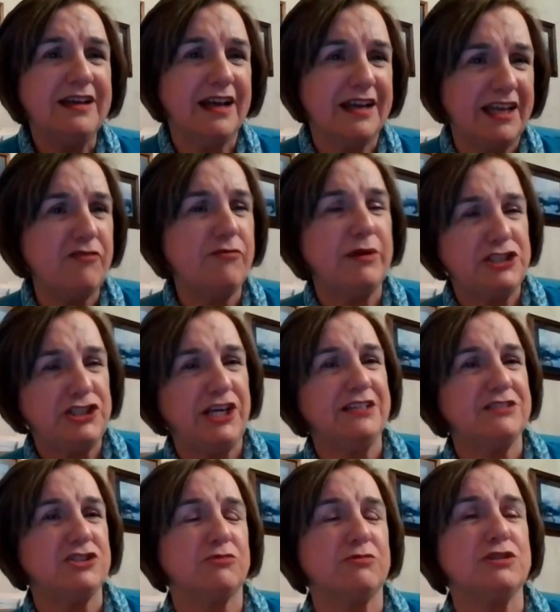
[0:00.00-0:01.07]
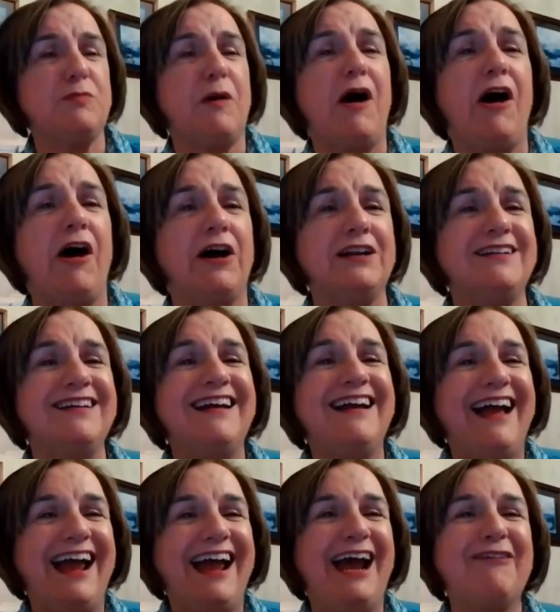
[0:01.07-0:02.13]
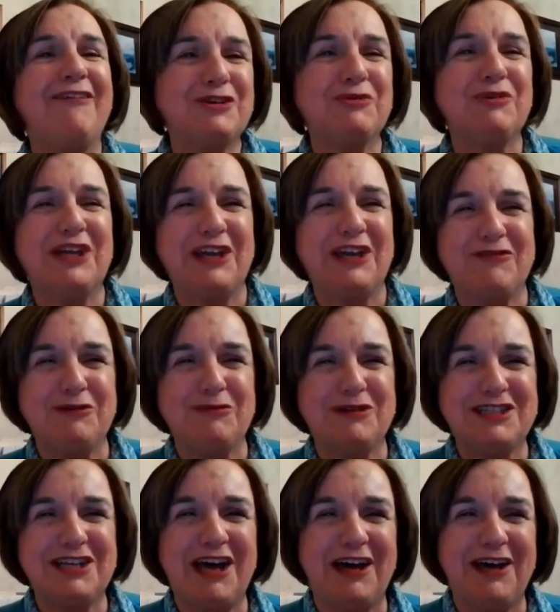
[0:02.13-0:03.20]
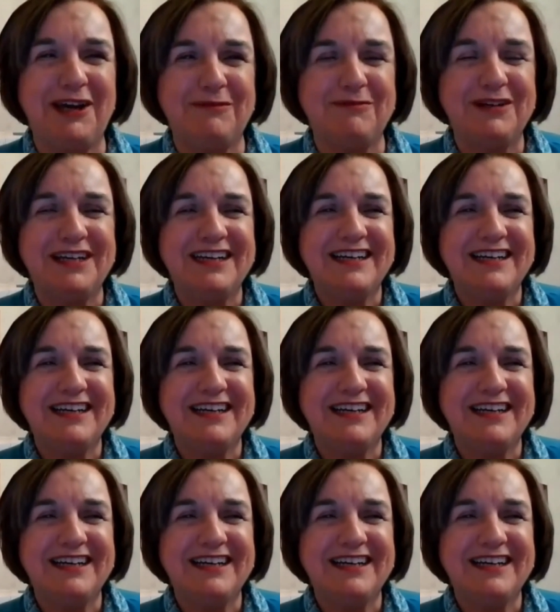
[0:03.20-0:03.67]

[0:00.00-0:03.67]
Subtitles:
and give him a chance to respond after we give him a time